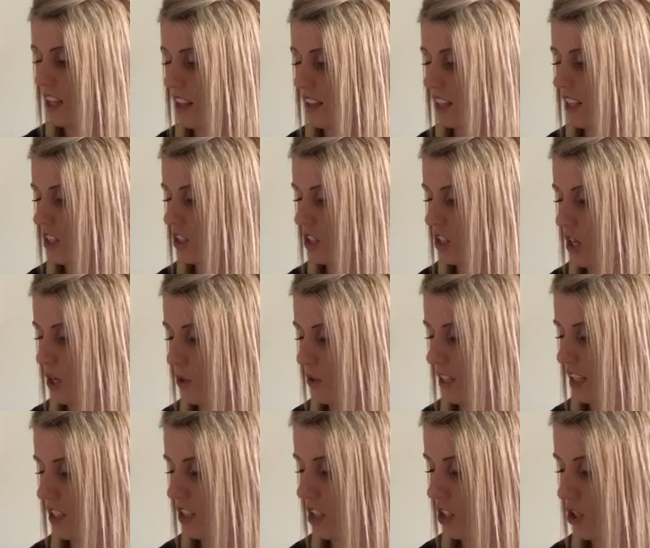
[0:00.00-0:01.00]
There's no
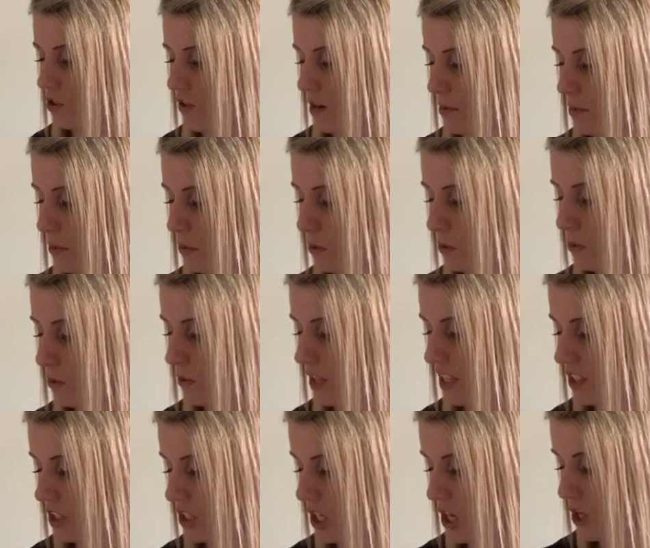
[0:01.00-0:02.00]
need to grumble,
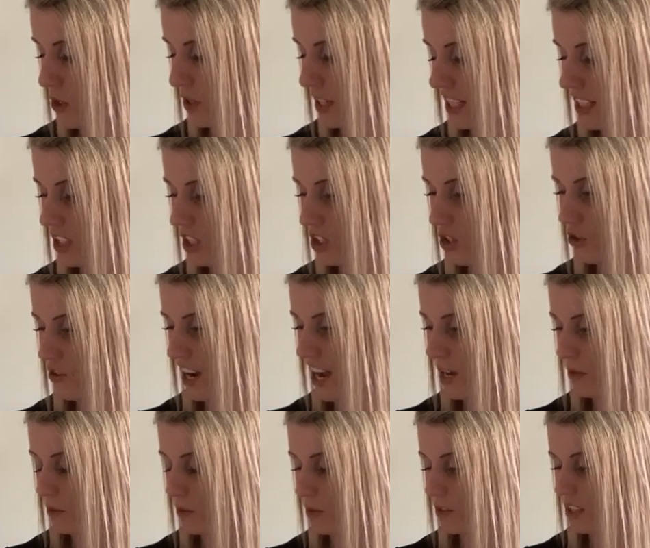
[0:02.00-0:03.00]
there's no need to
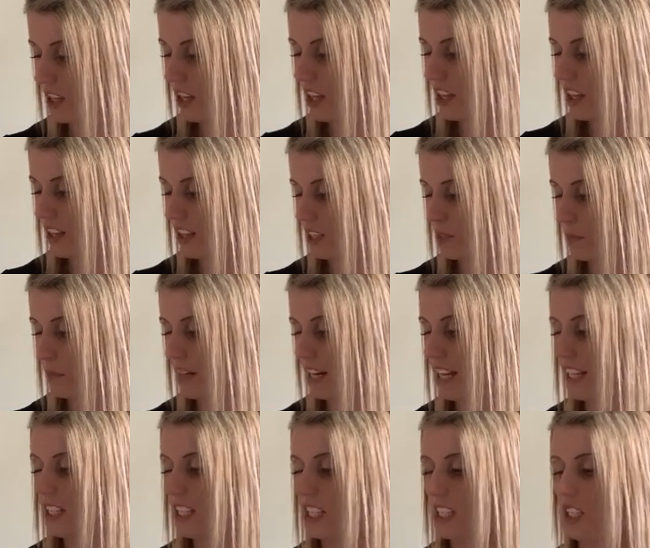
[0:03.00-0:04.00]
grouse. There's
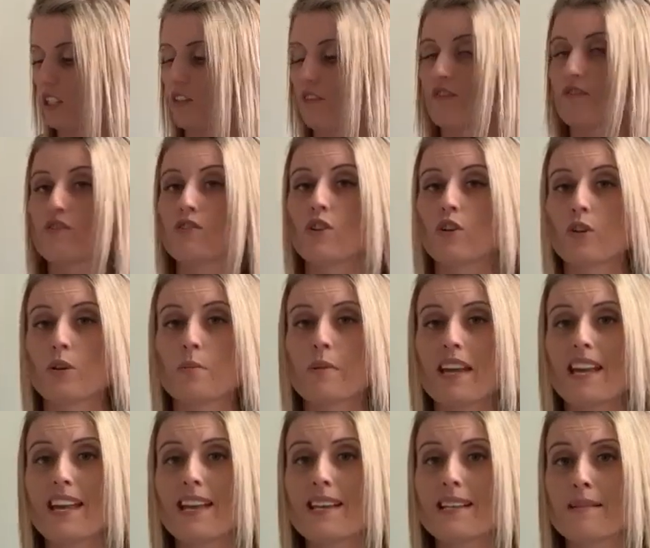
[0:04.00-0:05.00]
plenty of room
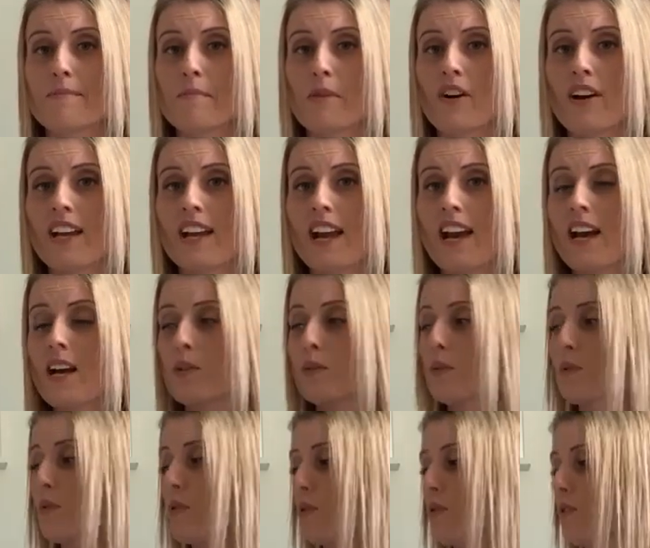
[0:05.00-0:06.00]
in my
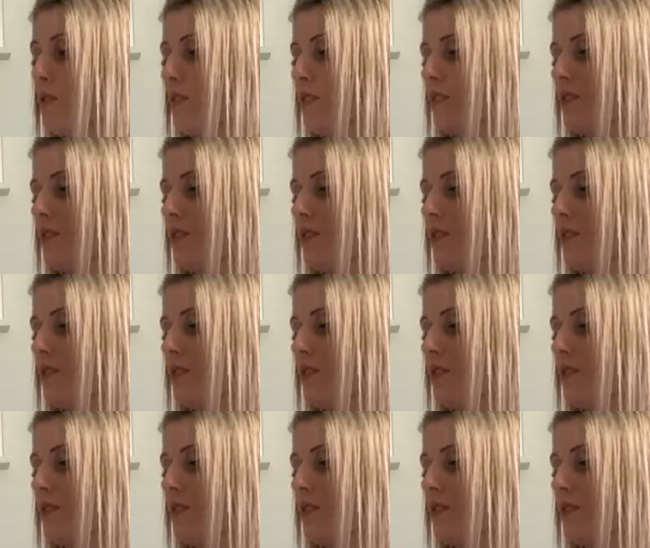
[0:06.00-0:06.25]
house."